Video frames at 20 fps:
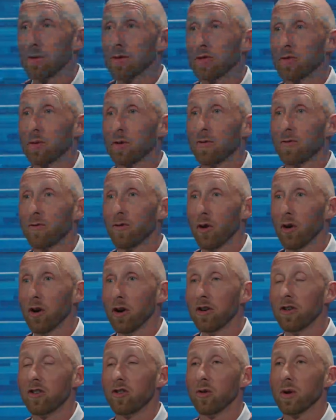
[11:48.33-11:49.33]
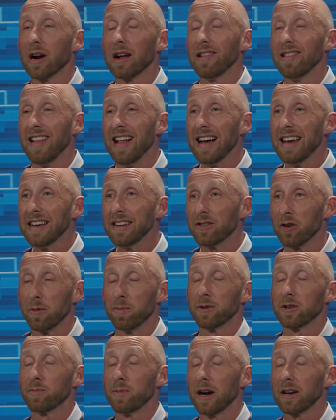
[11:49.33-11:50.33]
was referred to a client or a
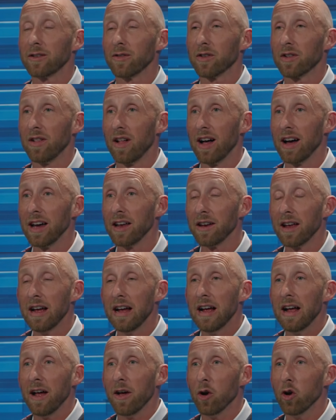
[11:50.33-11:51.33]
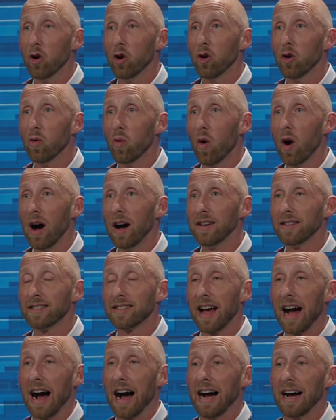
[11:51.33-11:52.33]
prospective client who
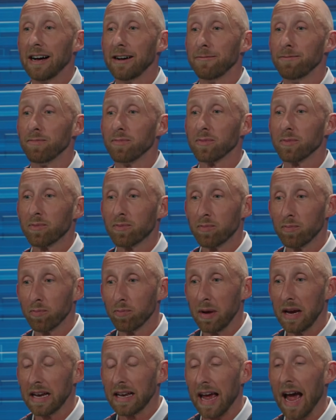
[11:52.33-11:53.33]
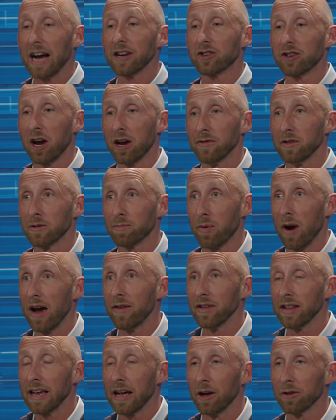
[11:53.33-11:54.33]
was being cashed out of his
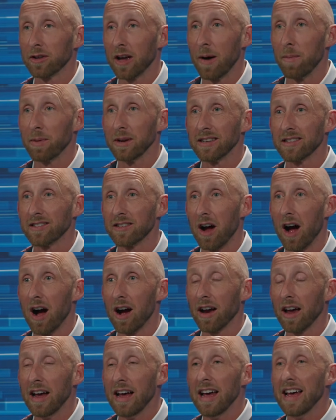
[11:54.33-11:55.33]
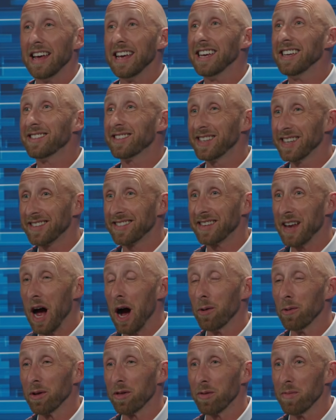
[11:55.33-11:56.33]
privately held company stock. He sits
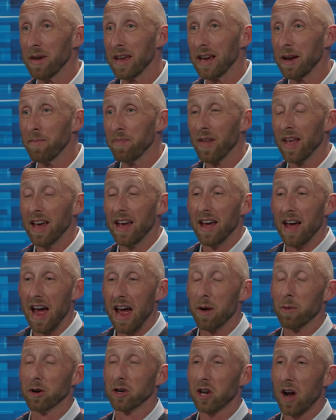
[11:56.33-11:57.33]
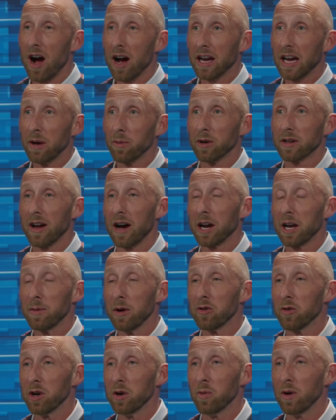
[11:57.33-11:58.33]
down with me and we're talking
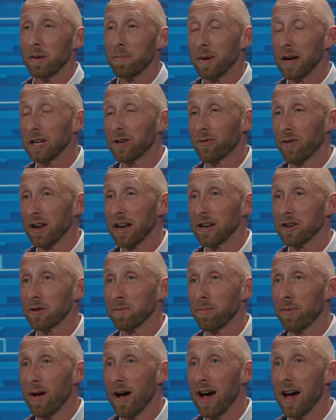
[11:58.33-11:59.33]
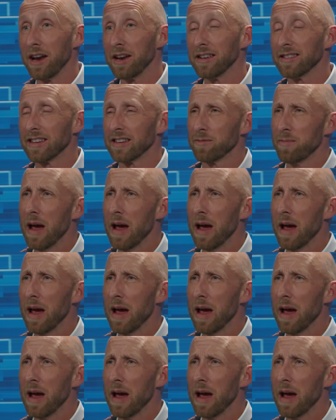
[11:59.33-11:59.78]
about doing a one-page financial plan. He says,